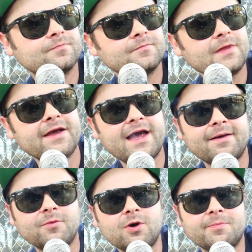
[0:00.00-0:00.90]
Yeah,
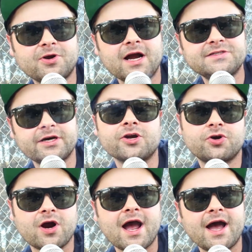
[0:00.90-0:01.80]
I'm cracked out on
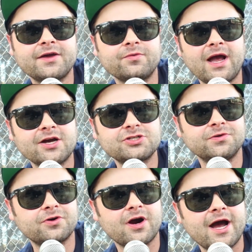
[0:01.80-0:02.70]
crack,
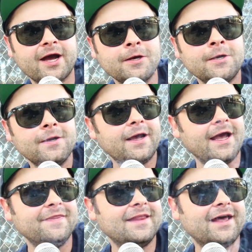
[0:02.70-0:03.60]
actual crack.
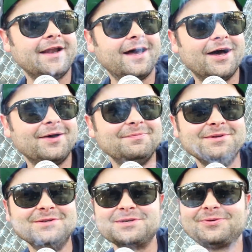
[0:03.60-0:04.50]
And then
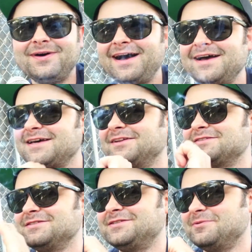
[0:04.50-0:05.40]
music-wise, I
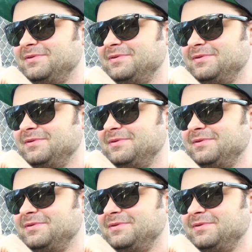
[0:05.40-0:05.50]
listen to the